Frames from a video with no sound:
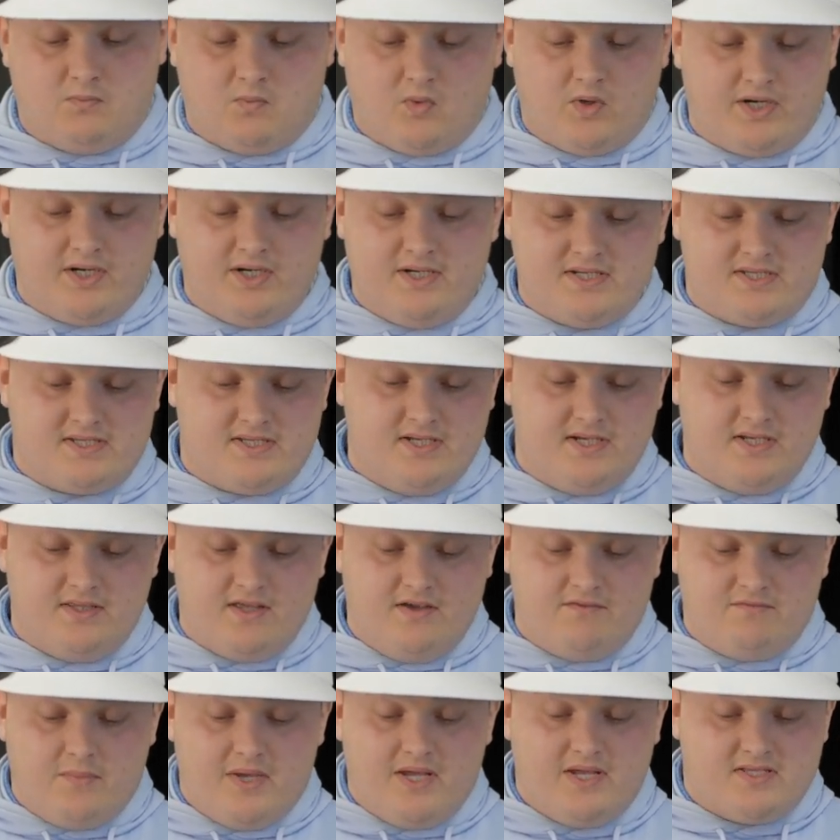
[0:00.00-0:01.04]
We're going to see
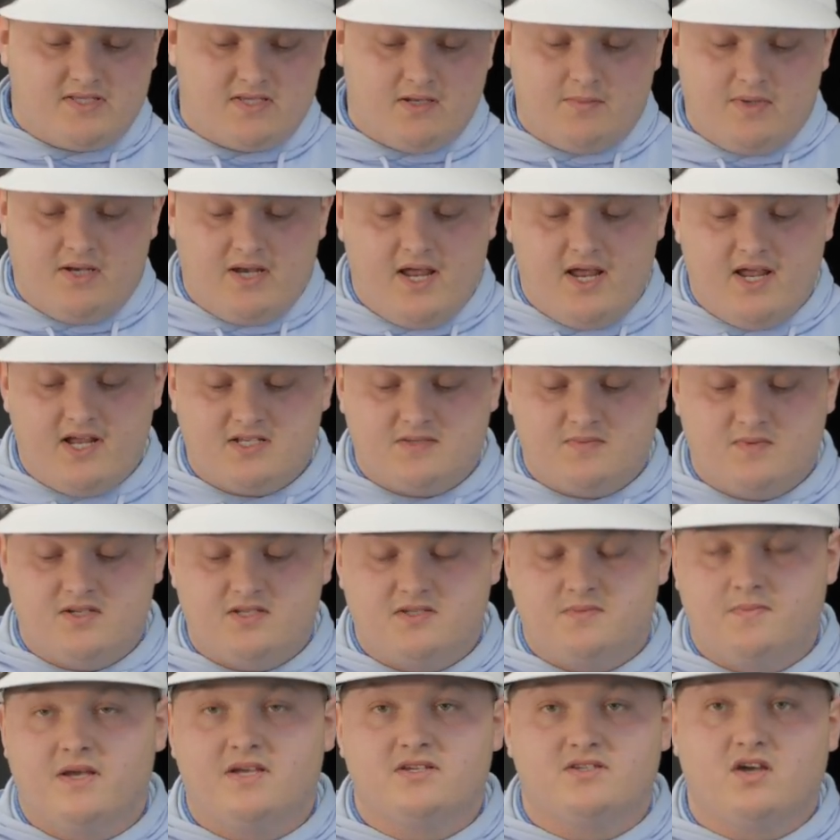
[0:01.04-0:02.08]
they've made some
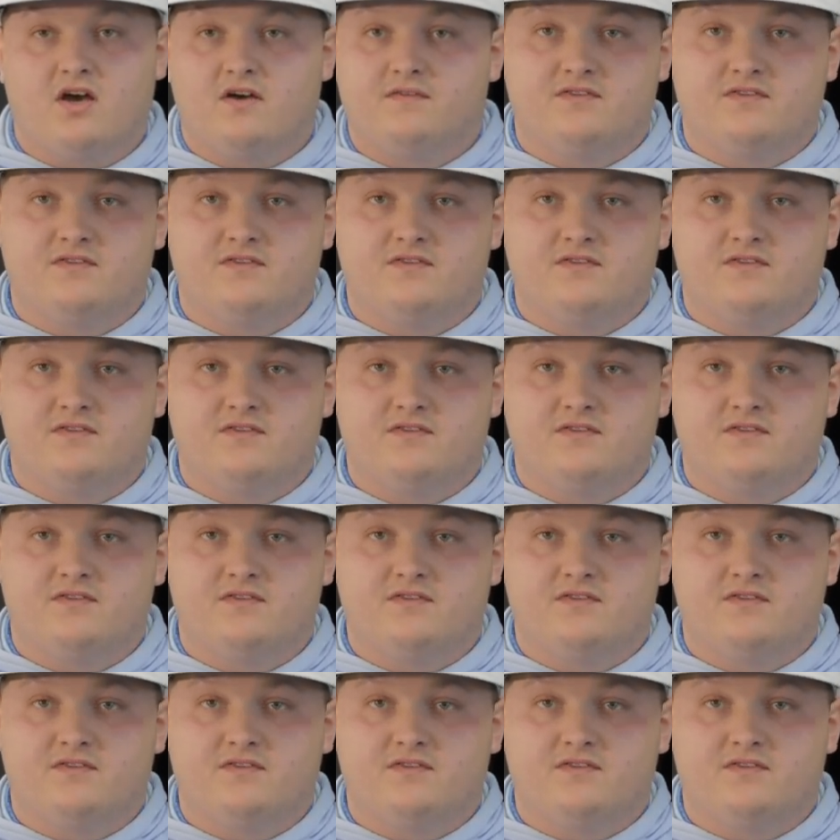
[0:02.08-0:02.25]
enhancements based